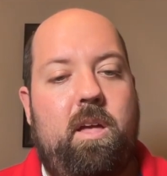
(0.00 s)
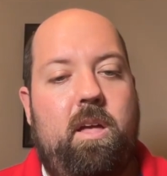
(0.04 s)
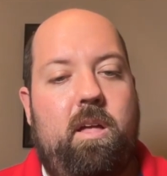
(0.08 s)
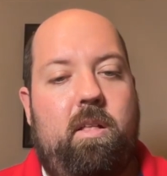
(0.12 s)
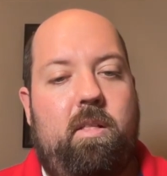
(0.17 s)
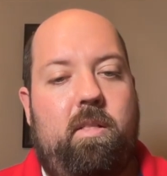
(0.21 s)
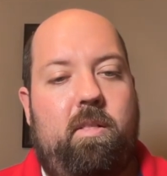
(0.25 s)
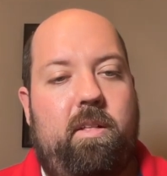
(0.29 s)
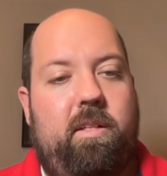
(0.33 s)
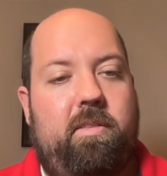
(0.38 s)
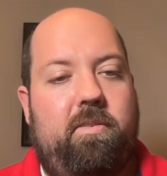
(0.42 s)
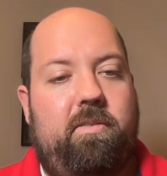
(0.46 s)

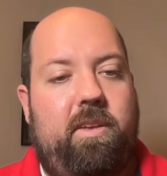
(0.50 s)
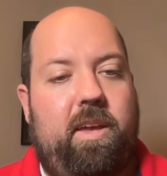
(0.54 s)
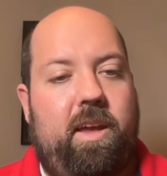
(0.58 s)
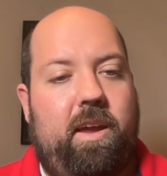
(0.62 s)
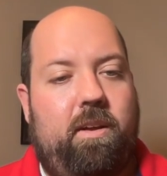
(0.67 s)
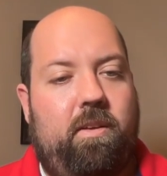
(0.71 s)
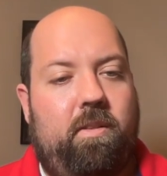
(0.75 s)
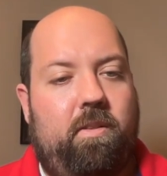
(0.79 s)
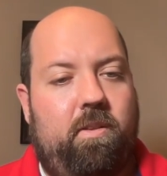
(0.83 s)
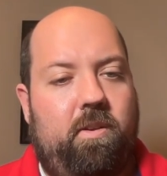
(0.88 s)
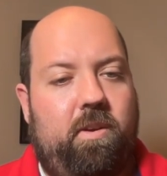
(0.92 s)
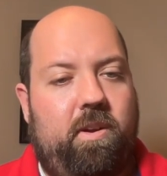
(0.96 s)
Let's take a
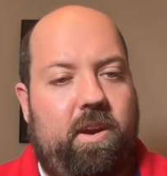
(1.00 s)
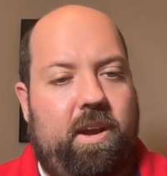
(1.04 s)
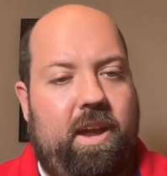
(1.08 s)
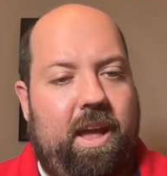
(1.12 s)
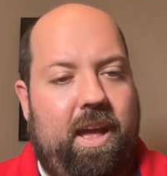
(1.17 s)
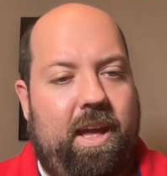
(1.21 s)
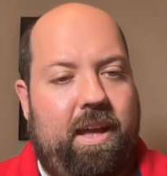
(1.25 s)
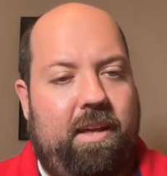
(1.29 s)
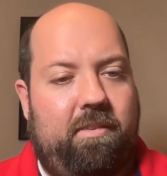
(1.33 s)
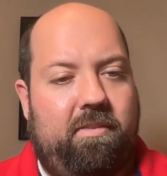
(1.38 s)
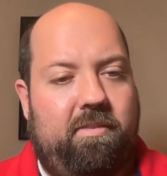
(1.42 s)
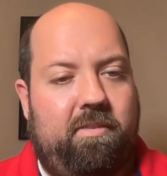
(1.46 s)
look
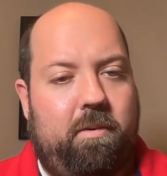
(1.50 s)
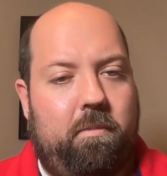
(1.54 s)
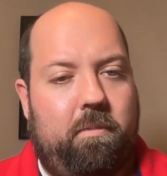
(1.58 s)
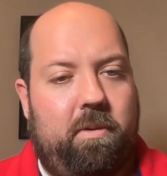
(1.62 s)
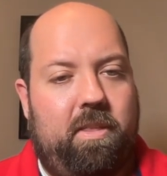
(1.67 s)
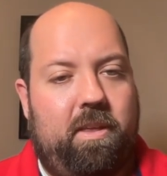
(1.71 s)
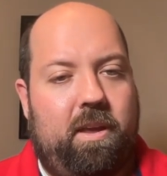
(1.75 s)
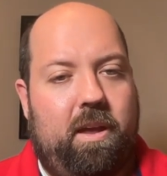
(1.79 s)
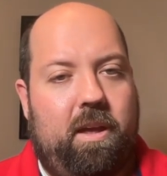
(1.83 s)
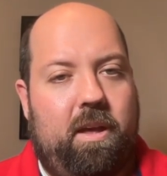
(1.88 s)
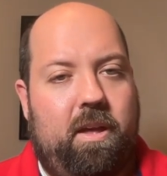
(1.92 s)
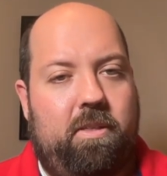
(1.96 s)
at some of
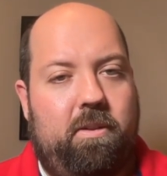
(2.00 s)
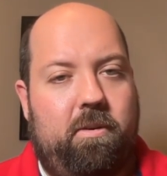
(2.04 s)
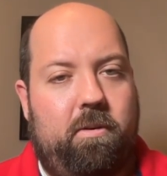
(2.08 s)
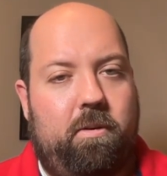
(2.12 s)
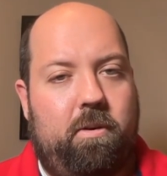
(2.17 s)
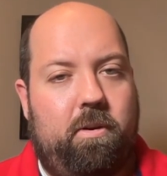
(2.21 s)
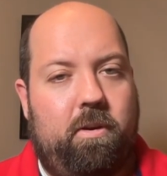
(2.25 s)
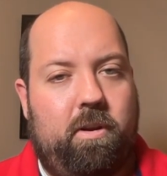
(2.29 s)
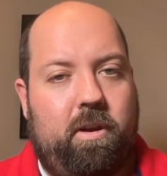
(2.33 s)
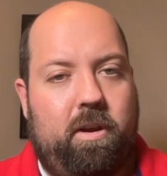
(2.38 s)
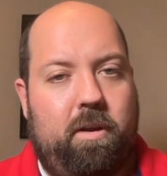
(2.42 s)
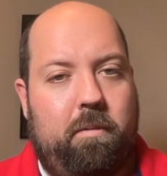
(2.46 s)
the other
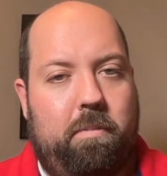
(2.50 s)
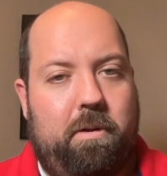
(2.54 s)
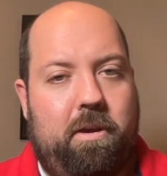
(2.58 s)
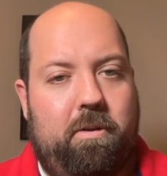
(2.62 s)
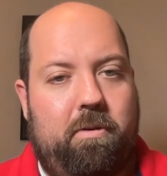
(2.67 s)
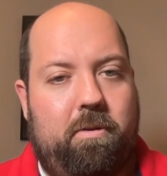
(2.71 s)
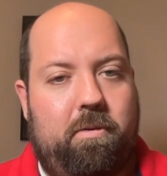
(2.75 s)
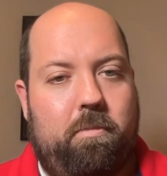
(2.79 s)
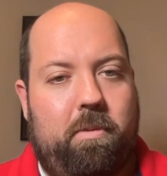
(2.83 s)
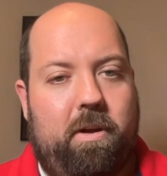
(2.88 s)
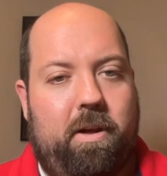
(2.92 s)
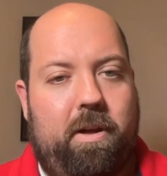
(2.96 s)

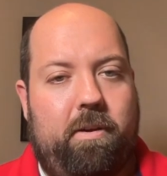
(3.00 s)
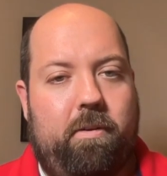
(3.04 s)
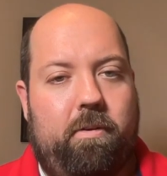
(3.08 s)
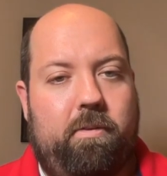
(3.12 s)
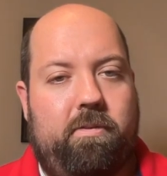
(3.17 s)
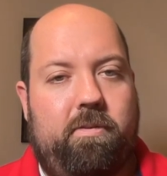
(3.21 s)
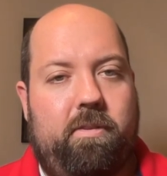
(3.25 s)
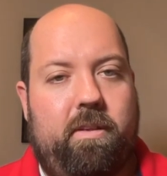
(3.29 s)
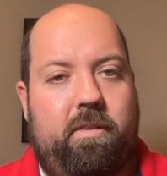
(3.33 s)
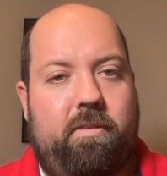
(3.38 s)
computer models and